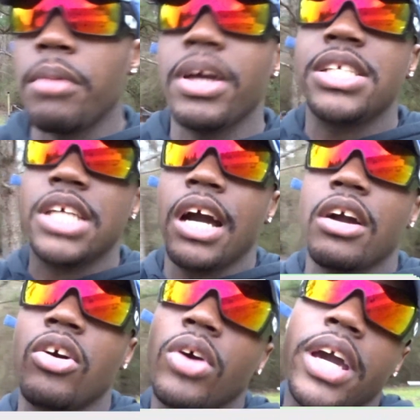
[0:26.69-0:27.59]
Make sure y'all
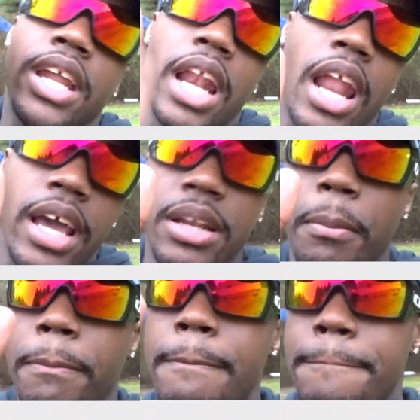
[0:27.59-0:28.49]
go ahead and like the
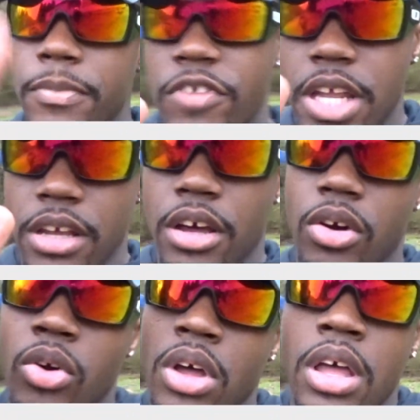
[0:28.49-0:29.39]

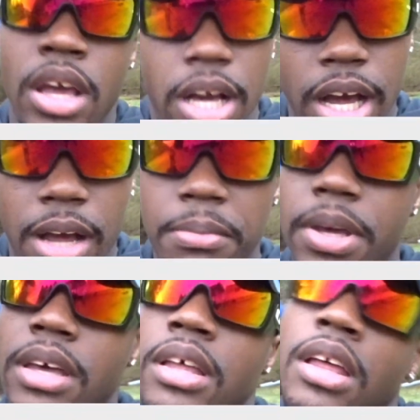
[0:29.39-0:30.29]
video
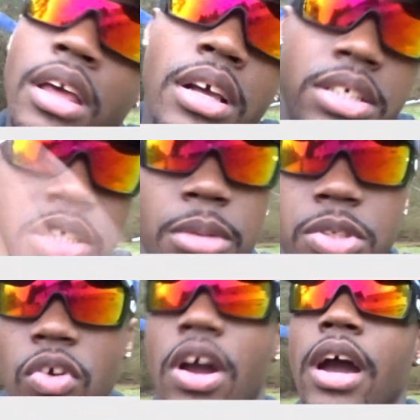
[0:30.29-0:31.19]
comment,
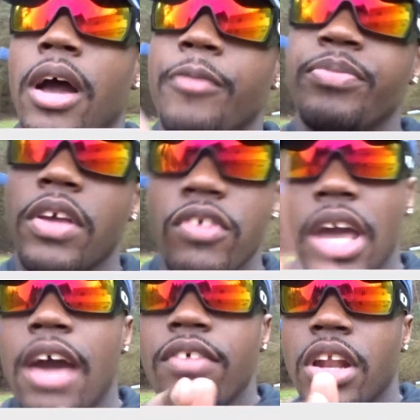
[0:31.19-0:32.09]
subscribe if you
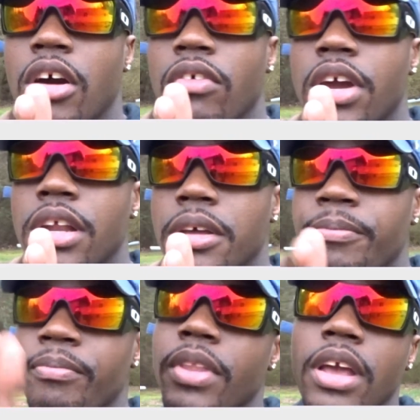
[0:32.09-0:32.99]
haven't already,
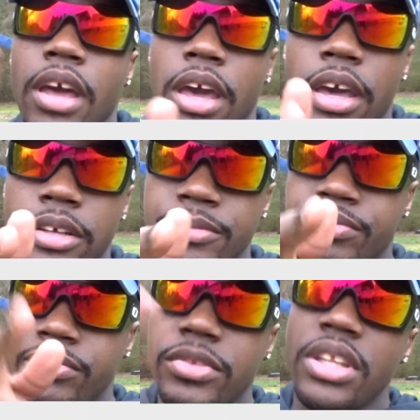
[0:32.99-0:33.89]
and
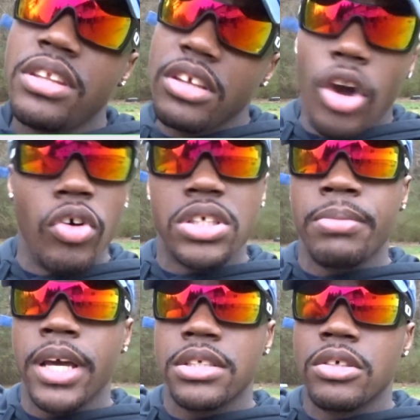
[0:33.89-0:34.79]
go to
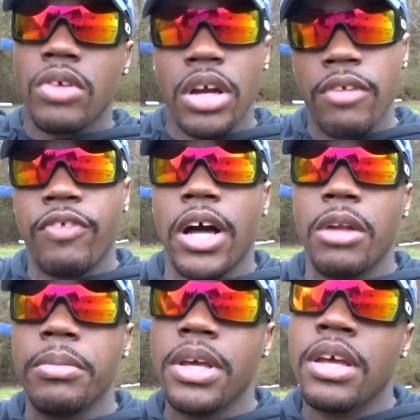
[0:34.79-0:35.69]
my Instagram,
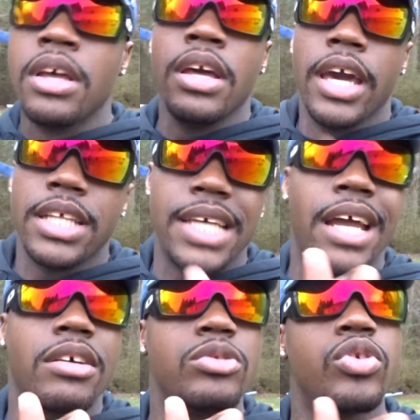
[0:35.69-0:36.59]
follow me at
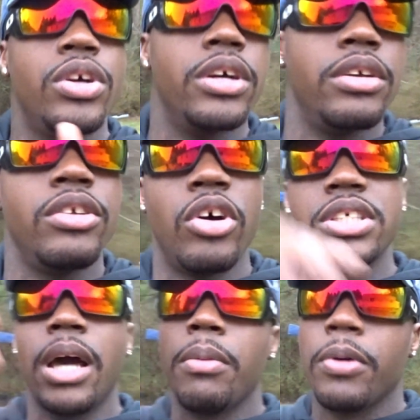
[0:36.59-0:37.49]
Tactical Trelle. You know,
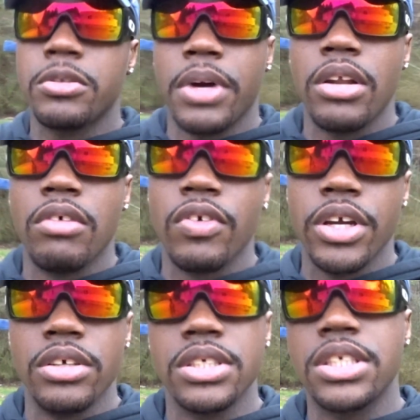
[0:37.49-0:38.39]
so I post my little
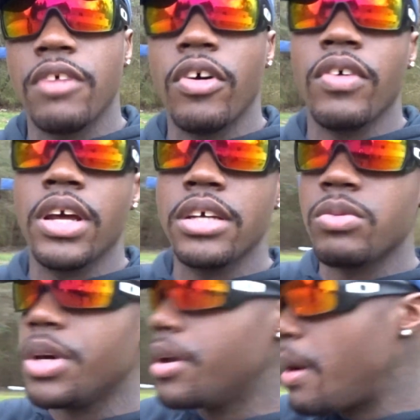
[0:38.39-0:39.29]
reels and stuff over there as
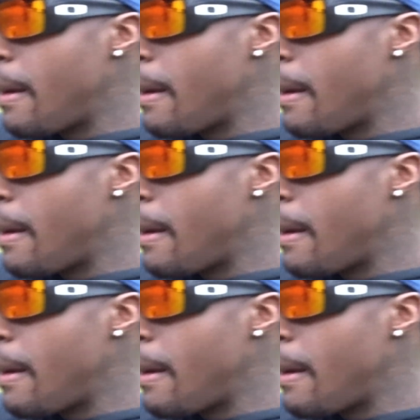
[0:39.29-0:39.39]
well.